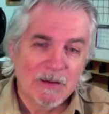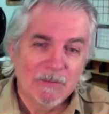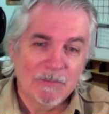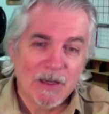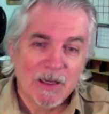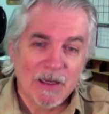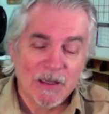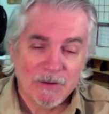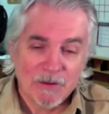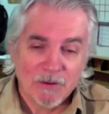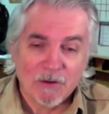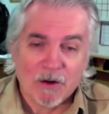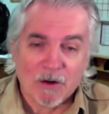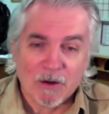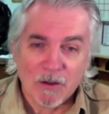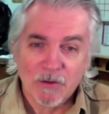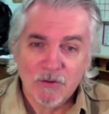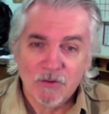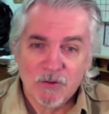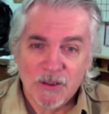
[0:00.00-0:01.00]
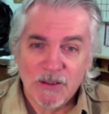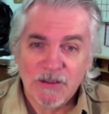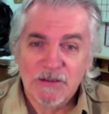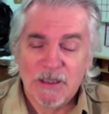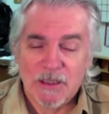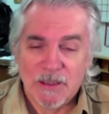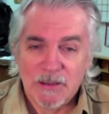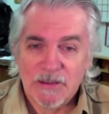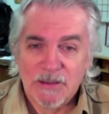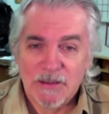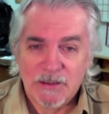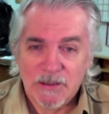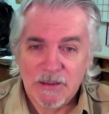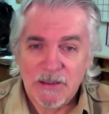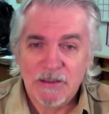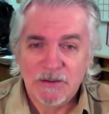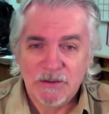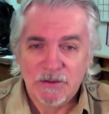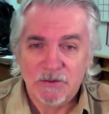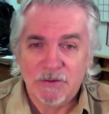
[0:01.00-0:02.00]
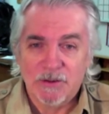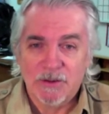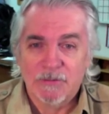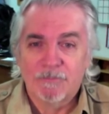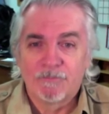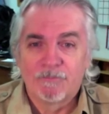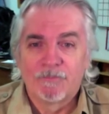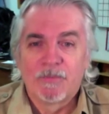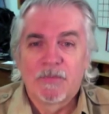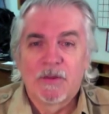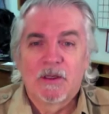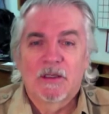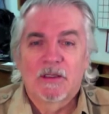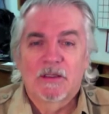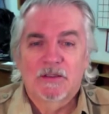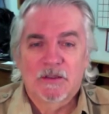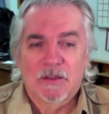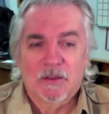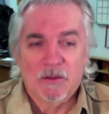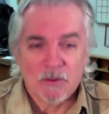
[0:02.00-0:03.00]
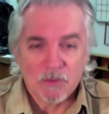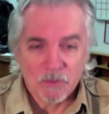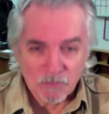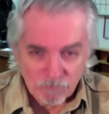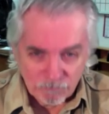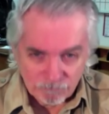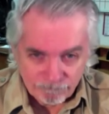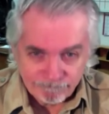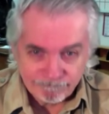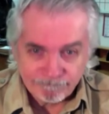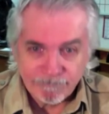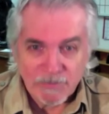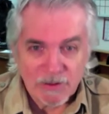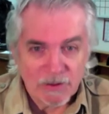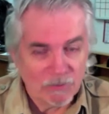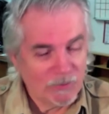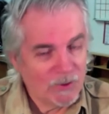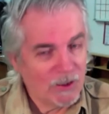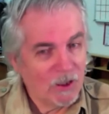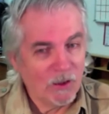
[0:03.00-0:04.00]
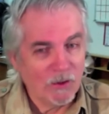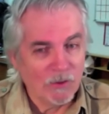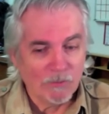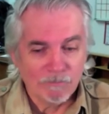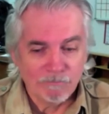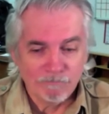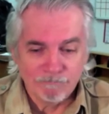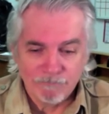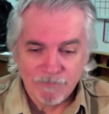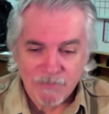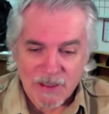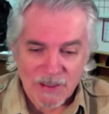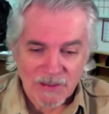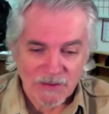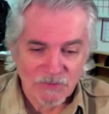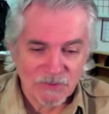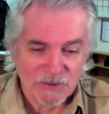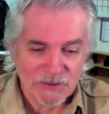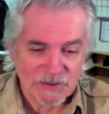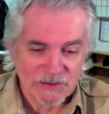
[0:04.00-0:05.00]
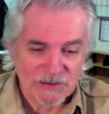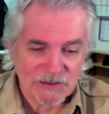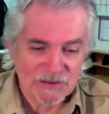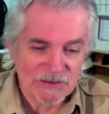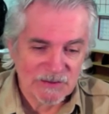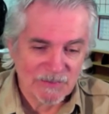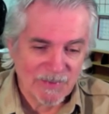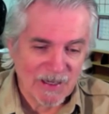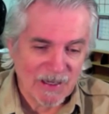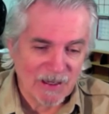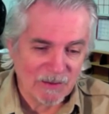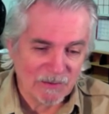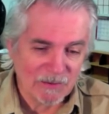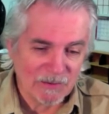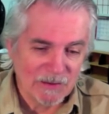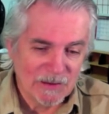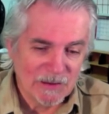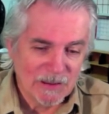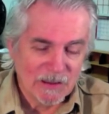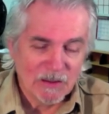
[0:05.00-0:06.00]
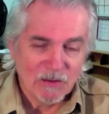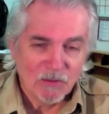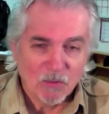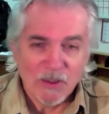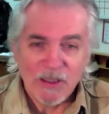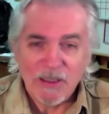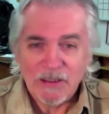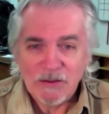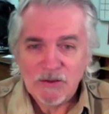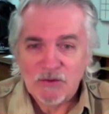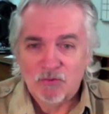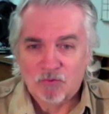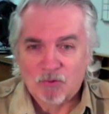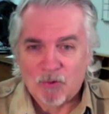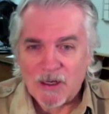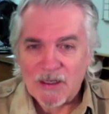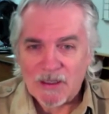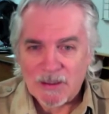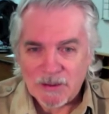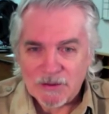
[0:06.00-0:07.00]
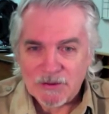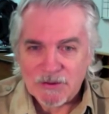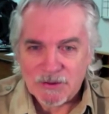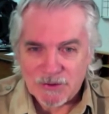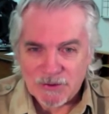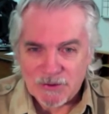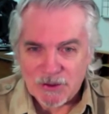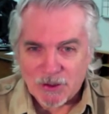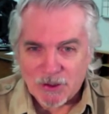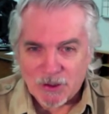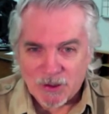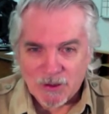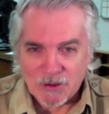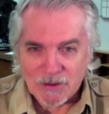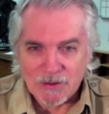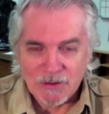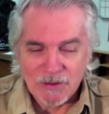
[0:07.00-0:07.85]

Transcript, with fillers: And there are tricks and techniques to it. So here we go. That's what this is about. What is writing into the dark?